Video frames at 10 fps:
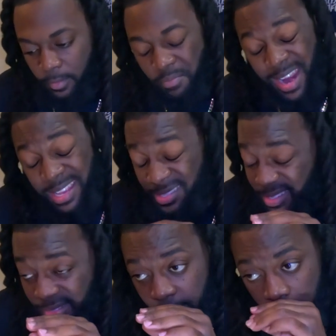But
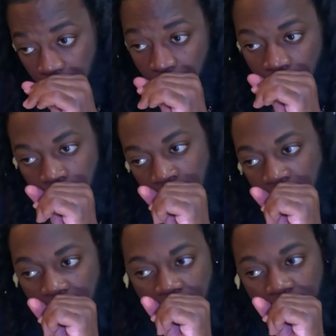that's
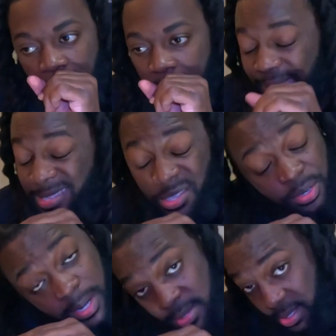that's a
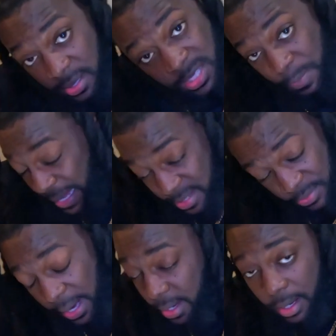crazy expense
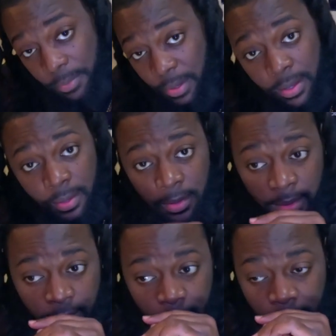right there, man.
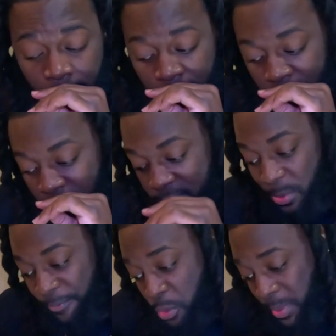
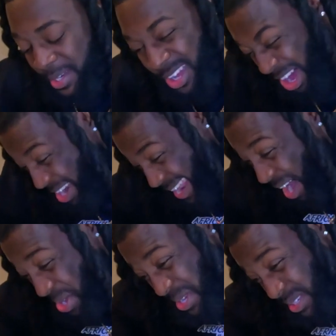So if you can cut
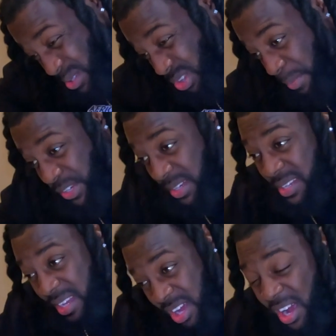down your subscriptions
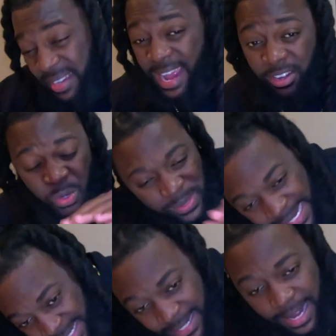and cut down you
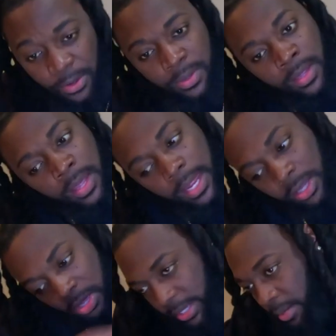eating out and
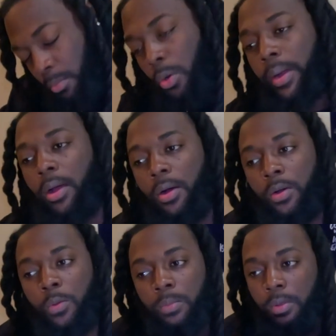cooking more at
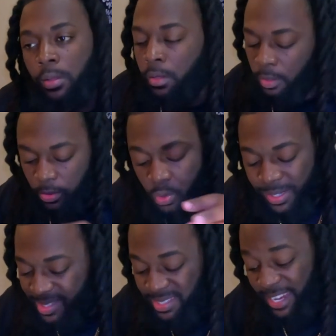home, you
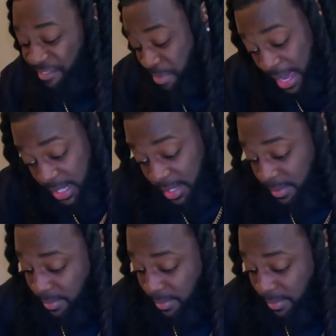can save probably